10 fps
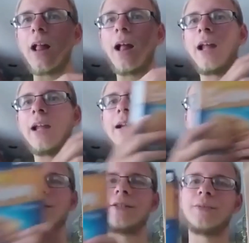I
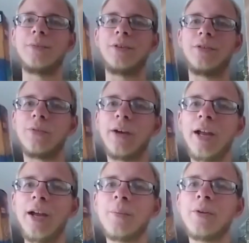got some
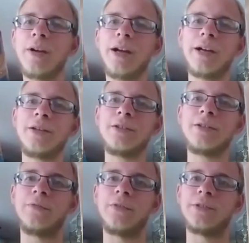graham crackers
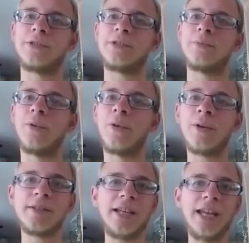for
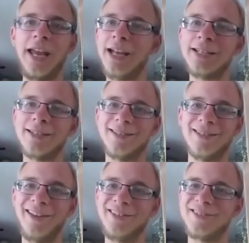s'mores and
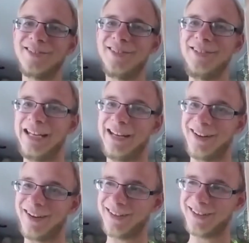tonight's
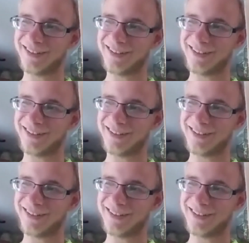dinner.